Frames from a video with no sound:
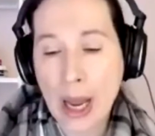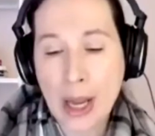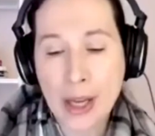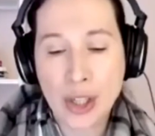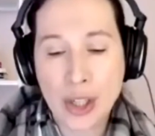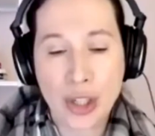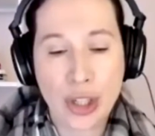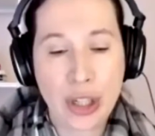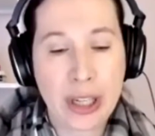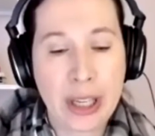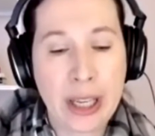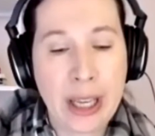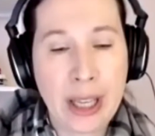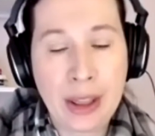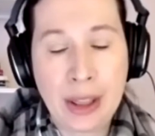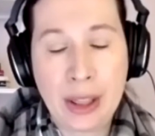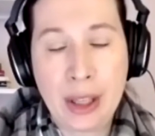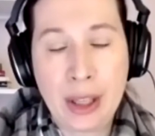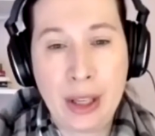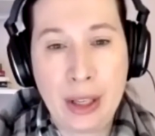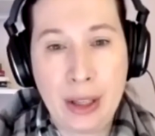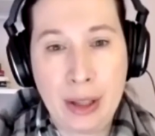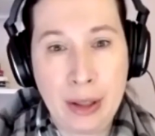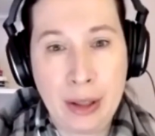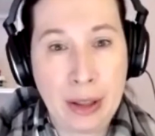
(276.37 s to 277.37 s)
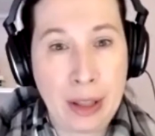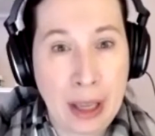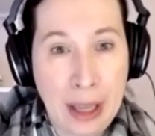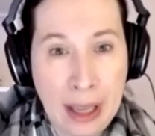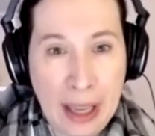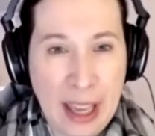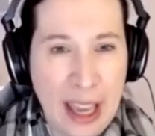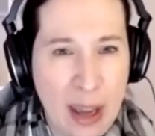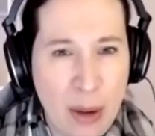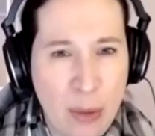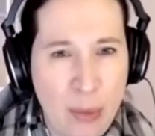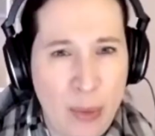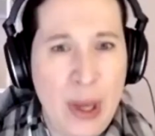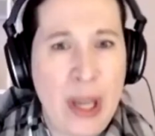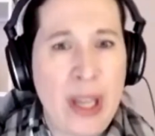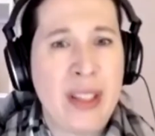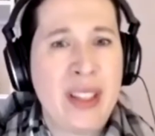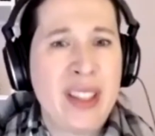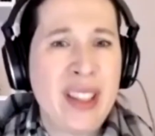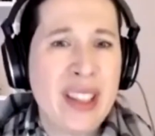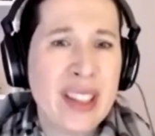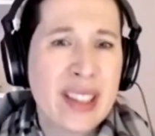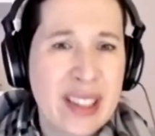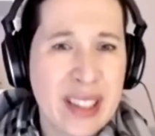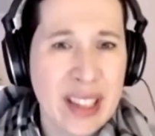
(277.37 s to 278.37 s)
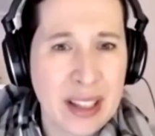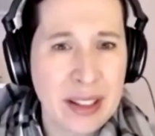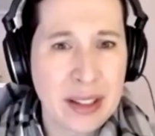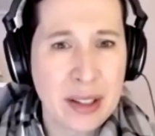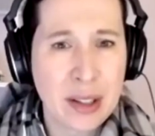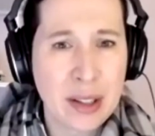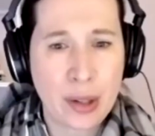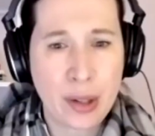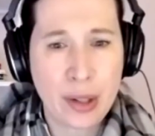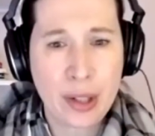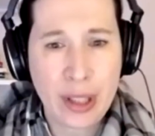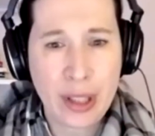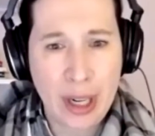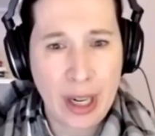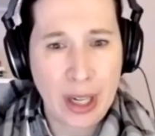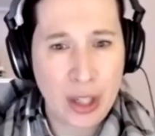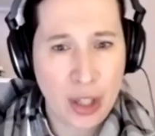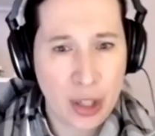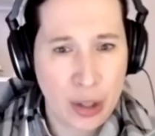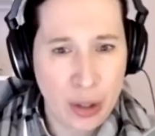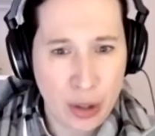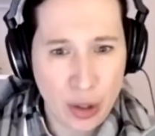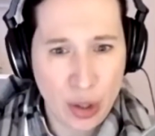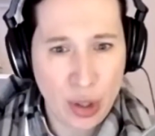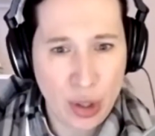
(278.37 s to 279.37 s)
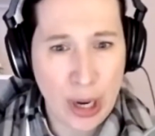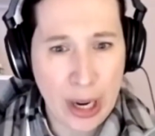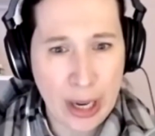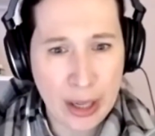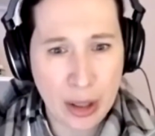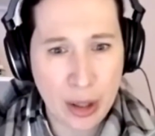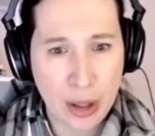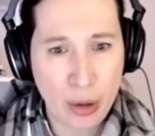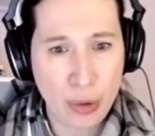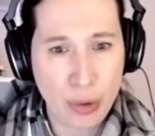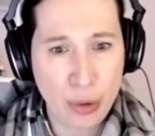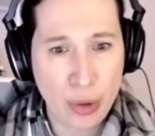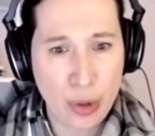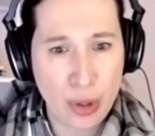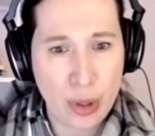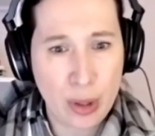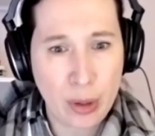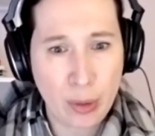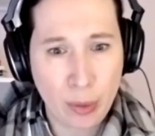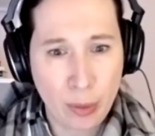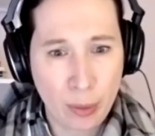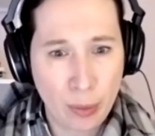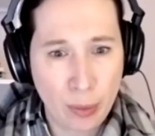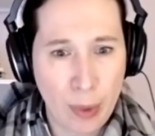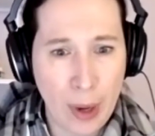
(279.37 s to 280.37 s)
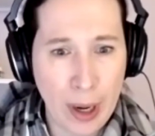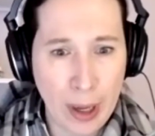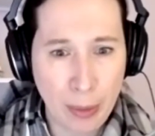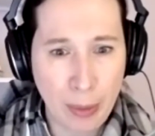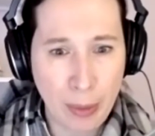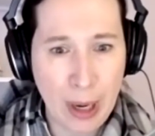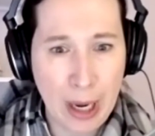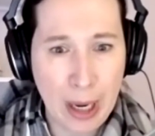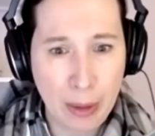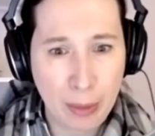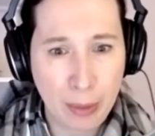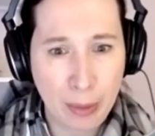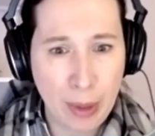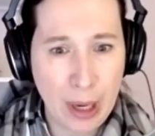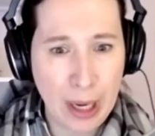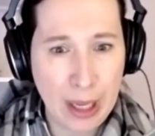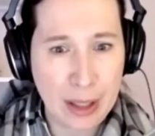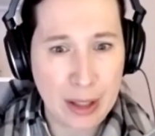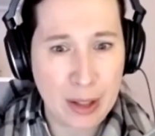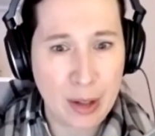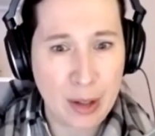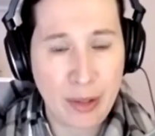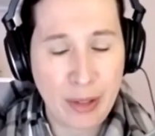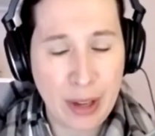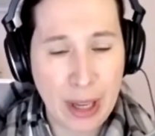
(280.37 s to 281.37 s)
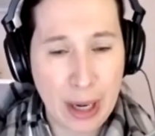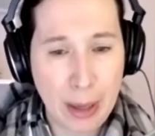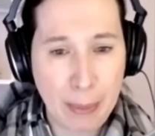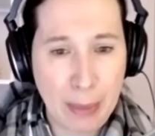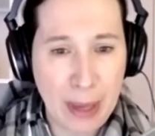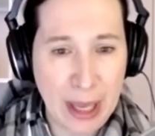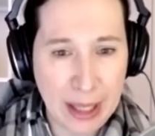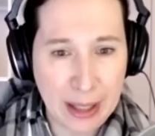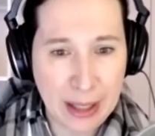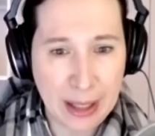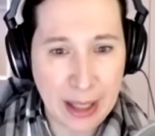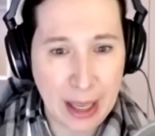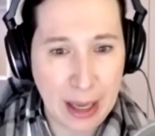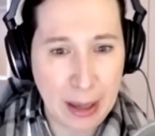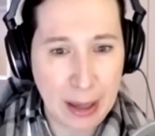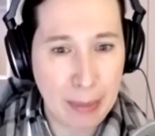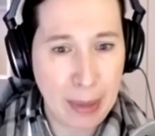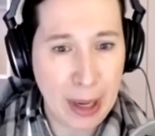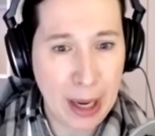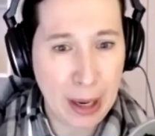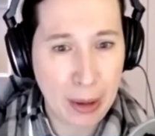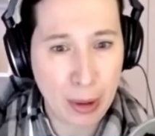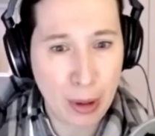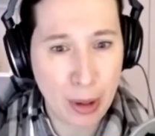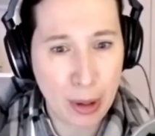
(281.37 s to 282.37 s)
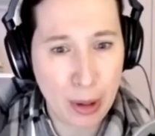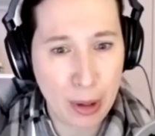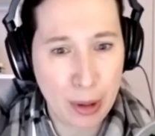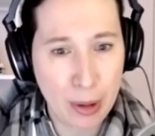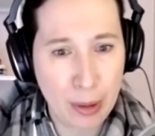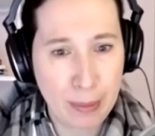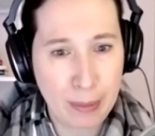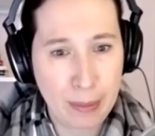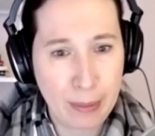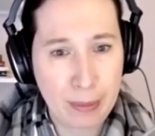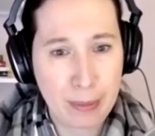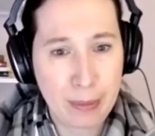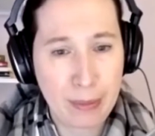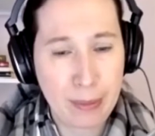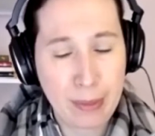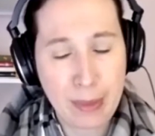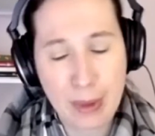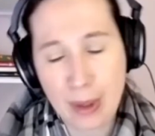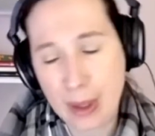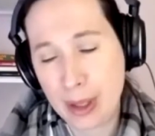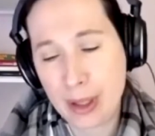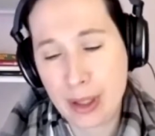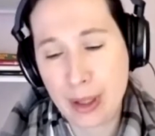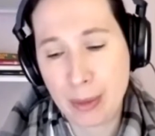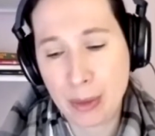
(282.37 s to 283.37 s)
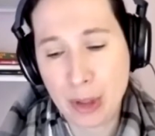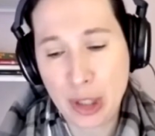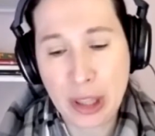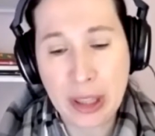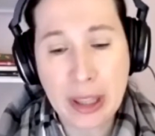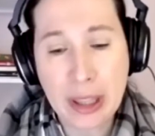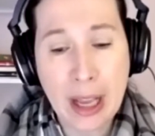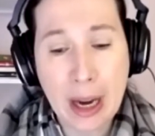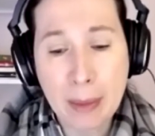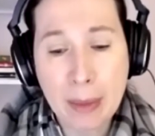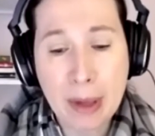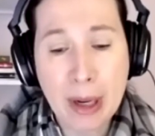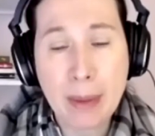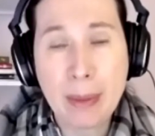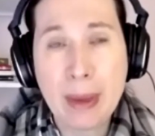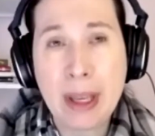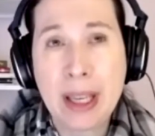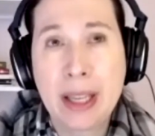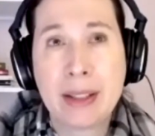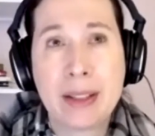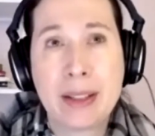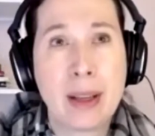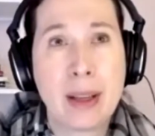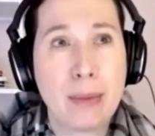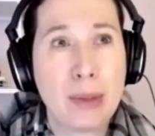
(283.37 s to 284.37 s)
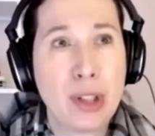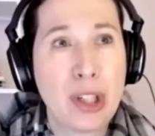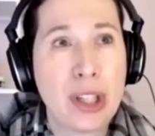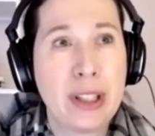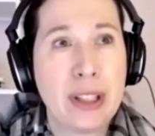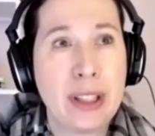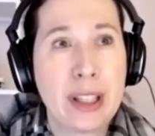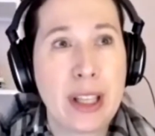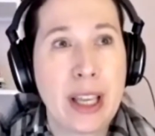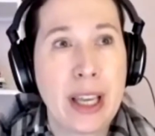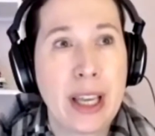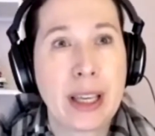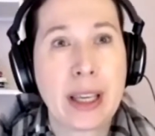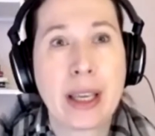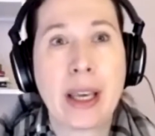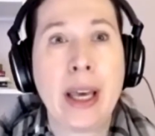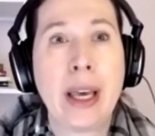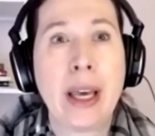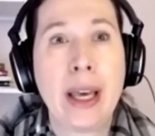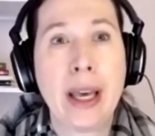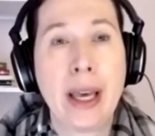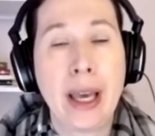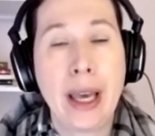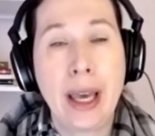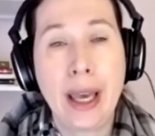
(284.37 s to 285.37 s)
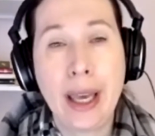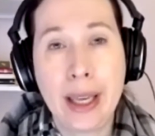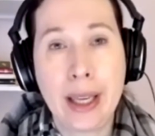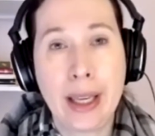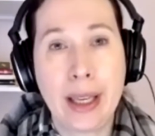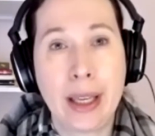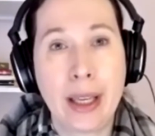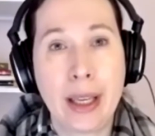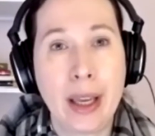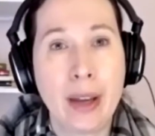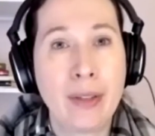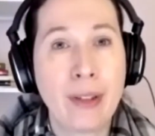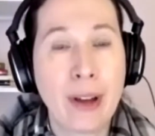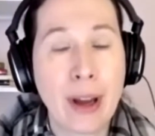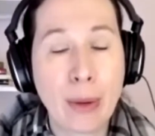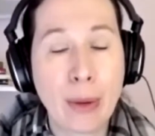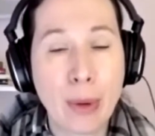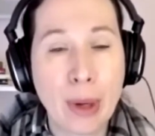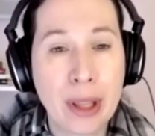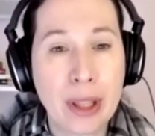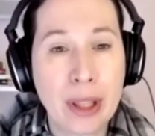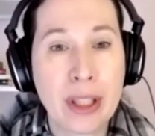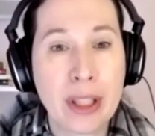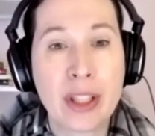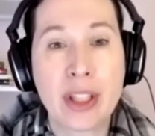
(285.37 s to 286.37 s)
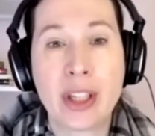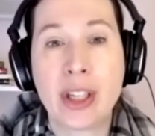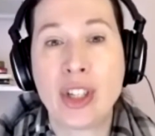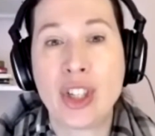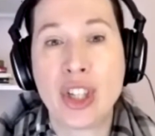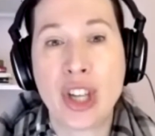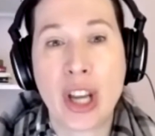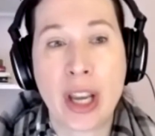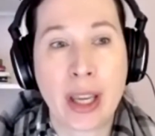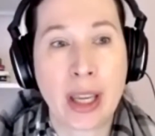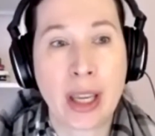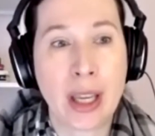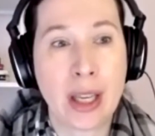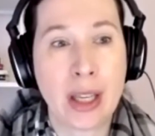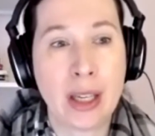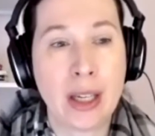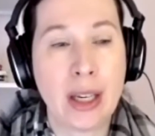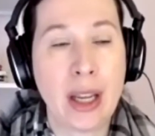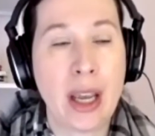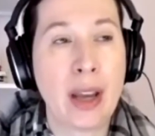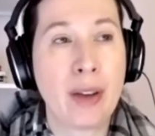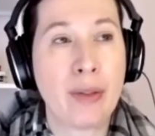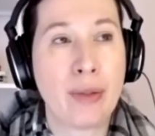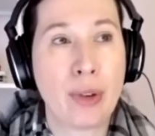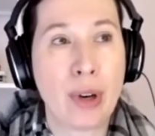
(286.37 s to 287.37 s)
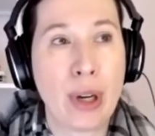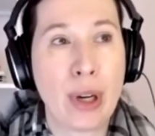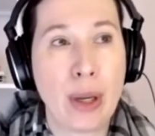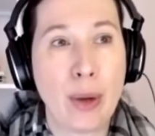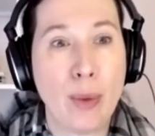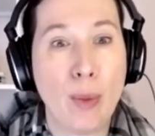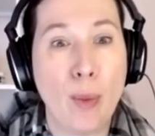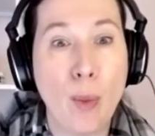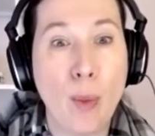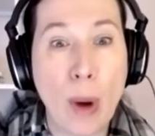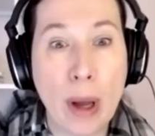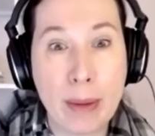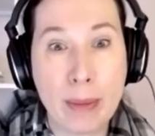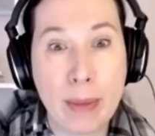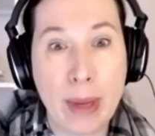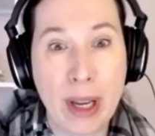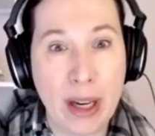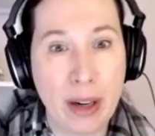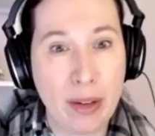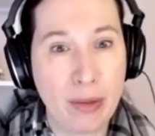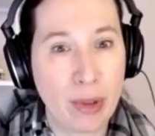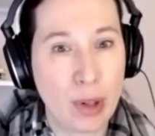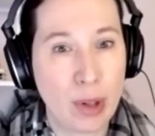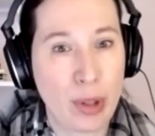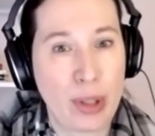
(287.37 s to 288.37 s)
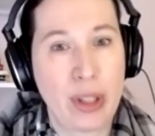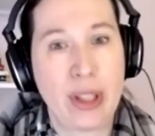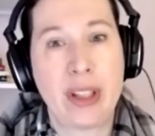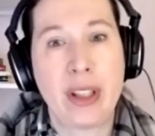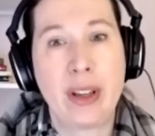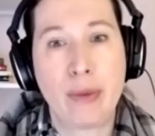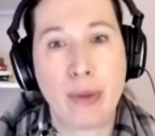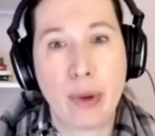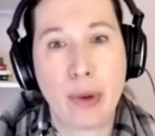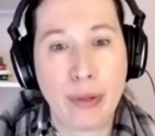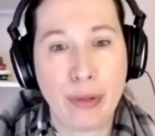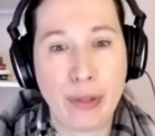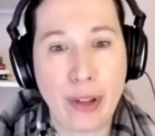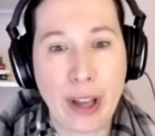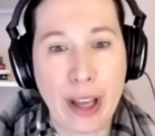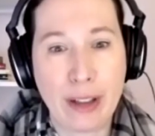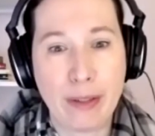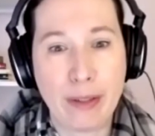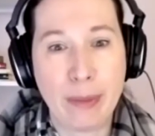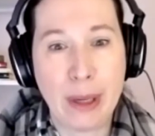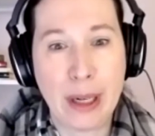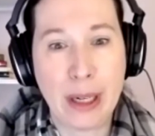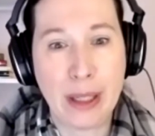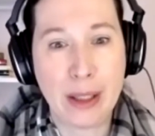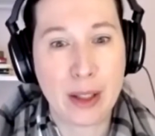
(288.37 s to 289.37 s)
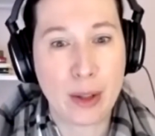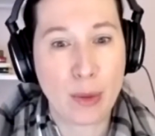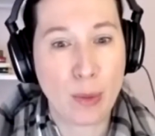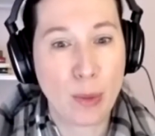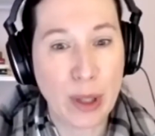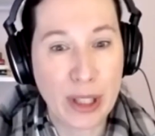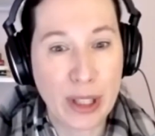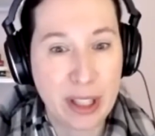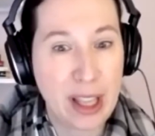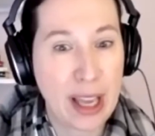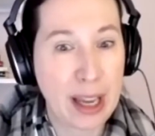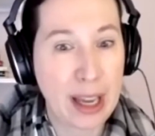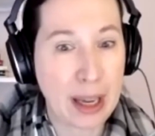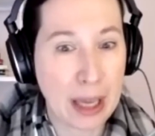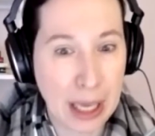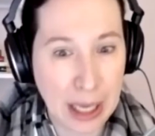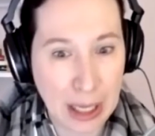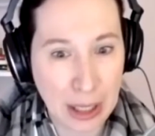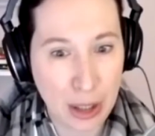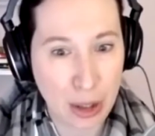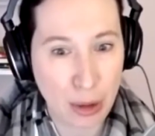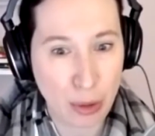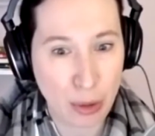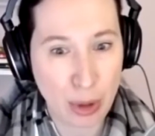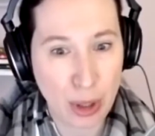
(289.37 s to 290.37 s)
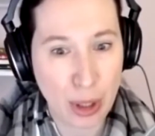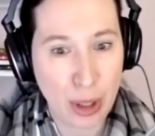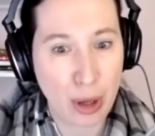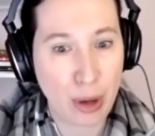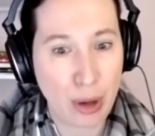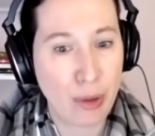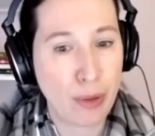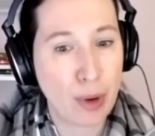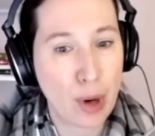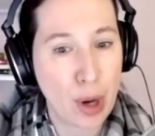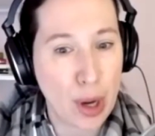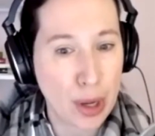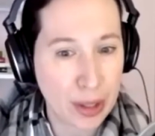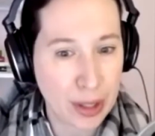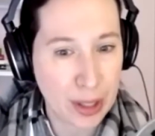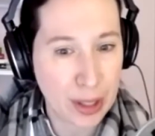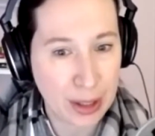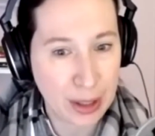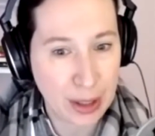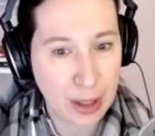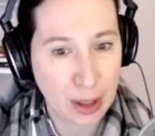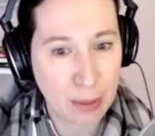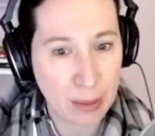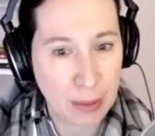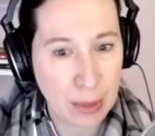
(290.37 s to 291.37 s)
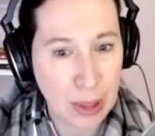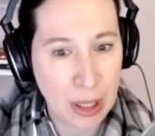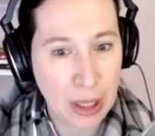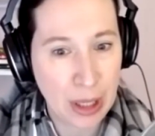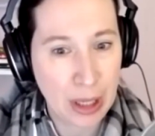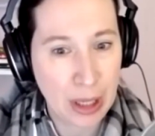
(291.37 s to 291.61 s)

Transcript: I should get the gateways, the sensors, and I should track those right away, right? So I've got a baseline power assumption. Then I'm going to make assumptions like, hey, if I want this to check in every 1 minute versus every 5 minutes, what's that going to do to the overall system?